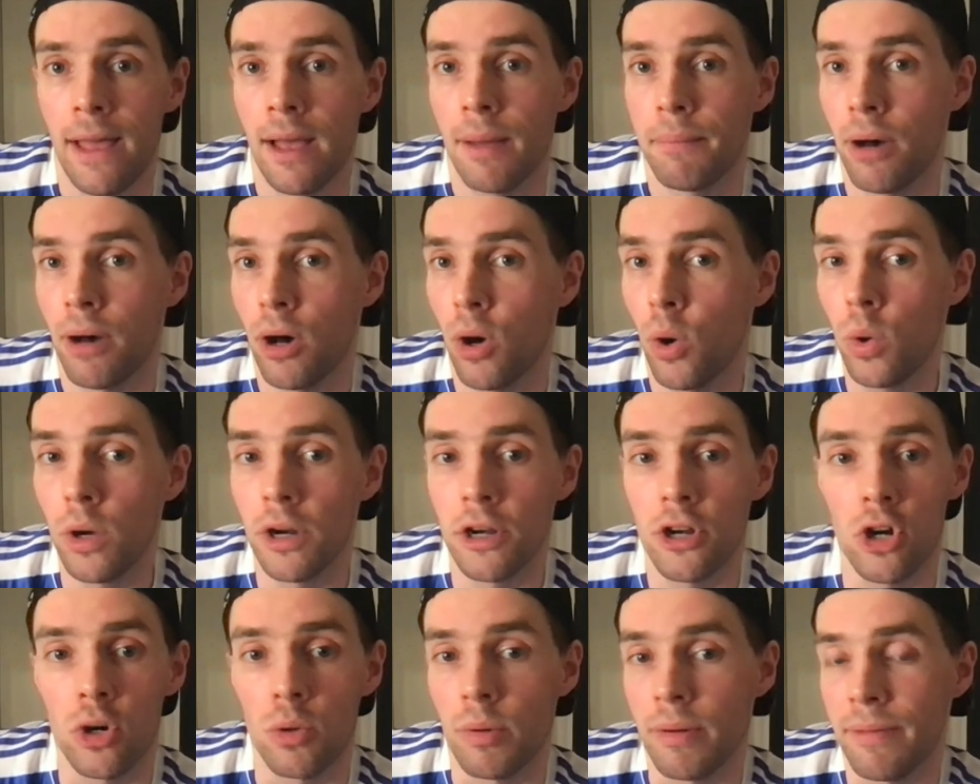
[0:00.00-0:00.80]
But all
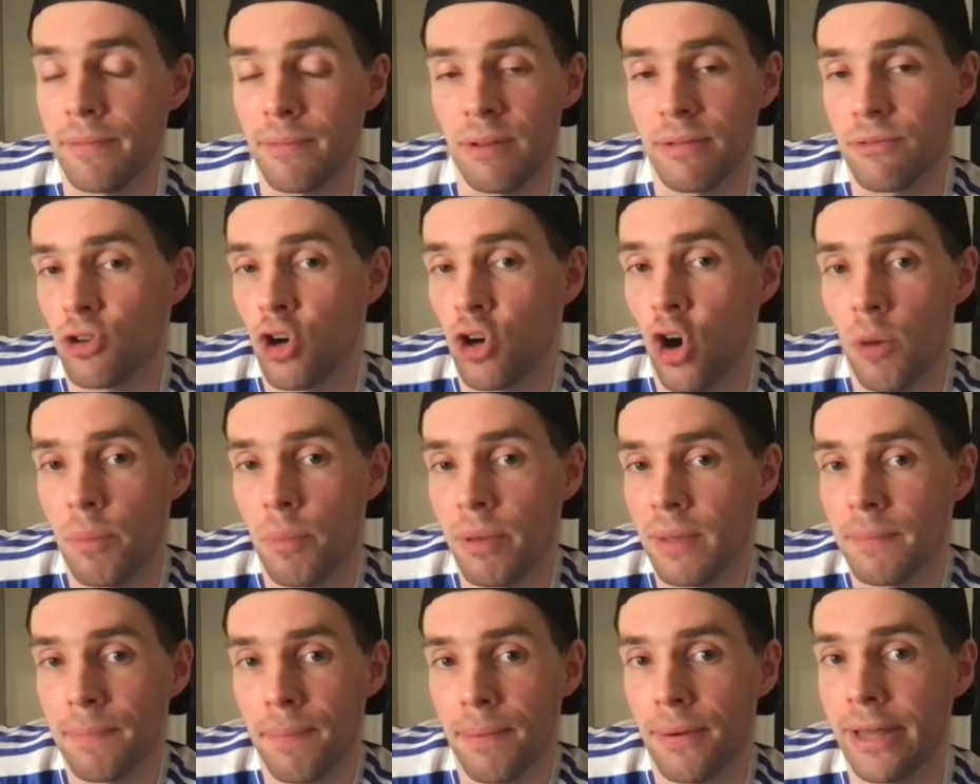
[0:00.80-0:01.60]
in all, we've got to
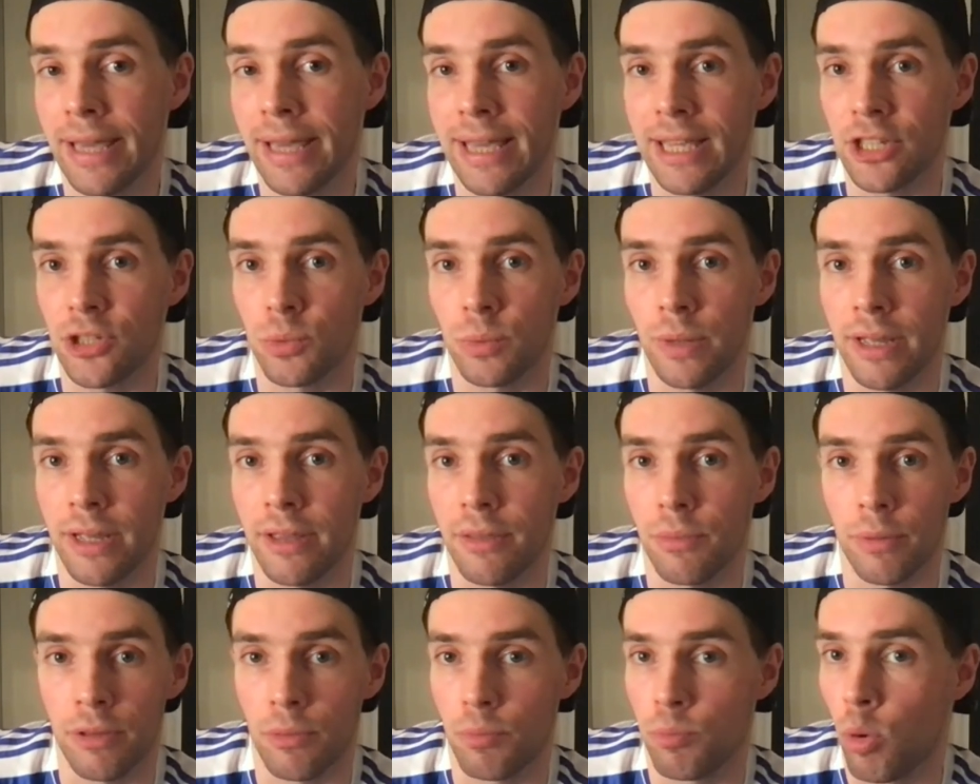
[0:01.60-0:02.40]
be pleased
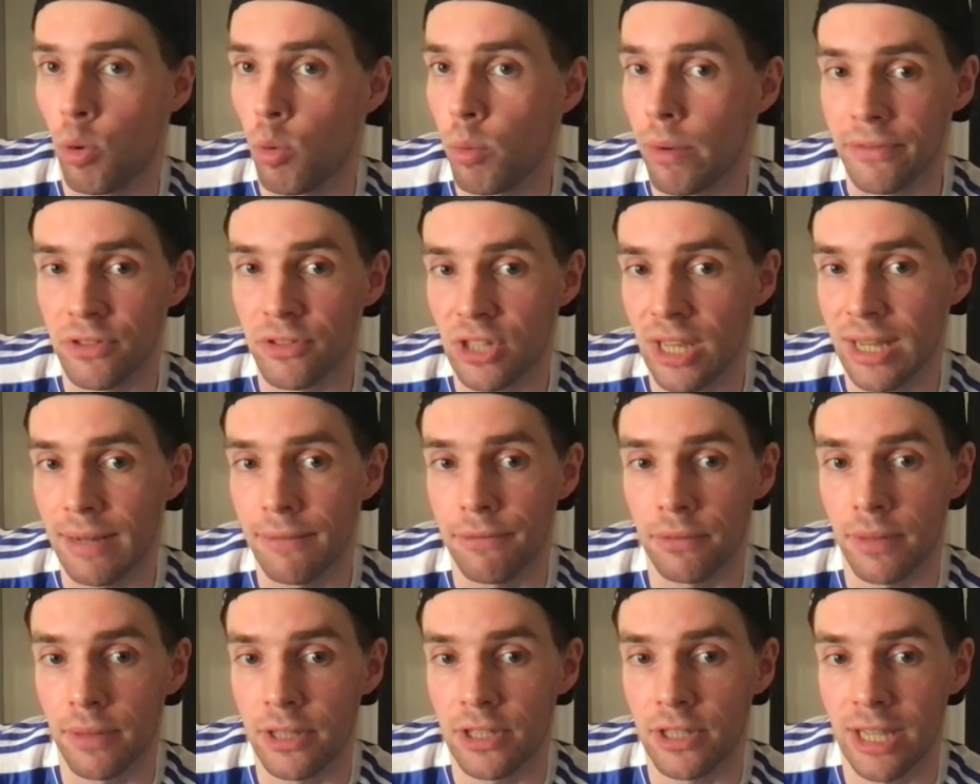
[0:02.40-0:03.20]
with what we've seen
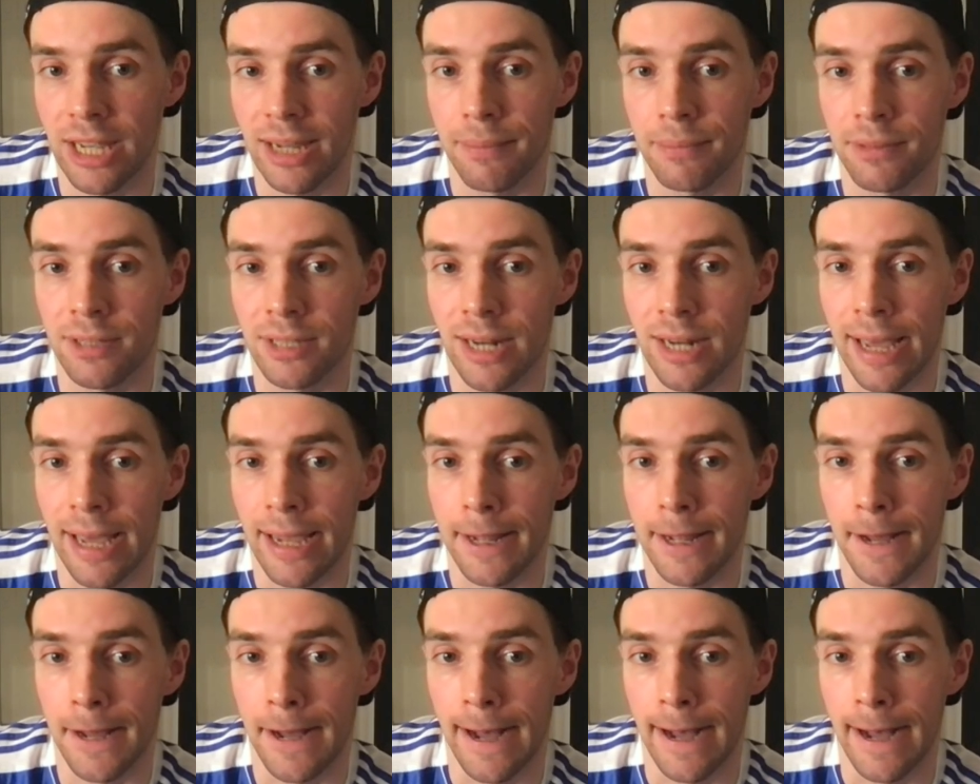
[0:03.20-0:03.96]
from the team today.